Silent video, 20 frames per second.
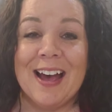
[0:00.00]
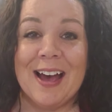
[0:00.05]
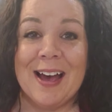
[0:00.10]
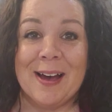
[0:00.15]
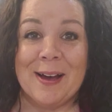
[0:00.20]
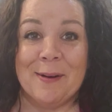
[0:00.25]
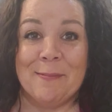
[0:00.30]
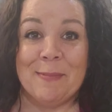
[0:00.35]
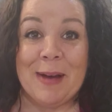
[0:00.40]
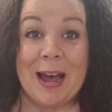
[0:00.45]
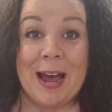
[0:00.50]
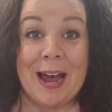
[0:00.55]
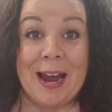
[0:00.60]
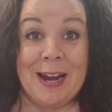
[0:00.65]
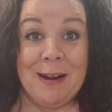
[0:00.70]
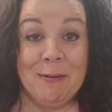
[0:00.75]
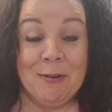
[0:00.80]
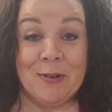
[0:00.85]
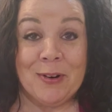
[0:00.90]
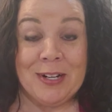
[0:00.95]
I
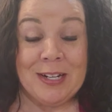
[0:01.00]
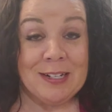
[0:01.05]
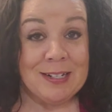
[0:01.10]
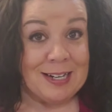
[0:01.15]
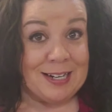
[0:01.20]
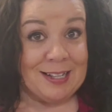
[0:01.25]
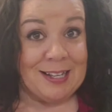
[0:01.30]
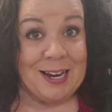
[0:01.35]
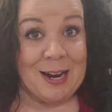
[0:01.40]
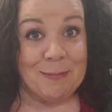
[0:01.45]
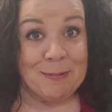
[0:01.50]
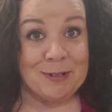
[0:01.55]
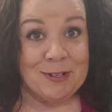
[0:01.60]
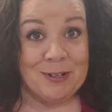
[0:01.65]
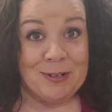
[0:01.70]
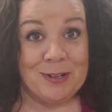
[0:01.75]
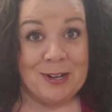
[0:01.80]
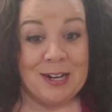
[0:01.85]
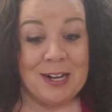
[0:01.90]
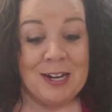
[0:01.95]
am going to take the
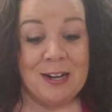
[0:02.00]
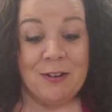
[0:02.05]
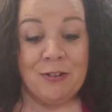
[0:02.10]
opportunity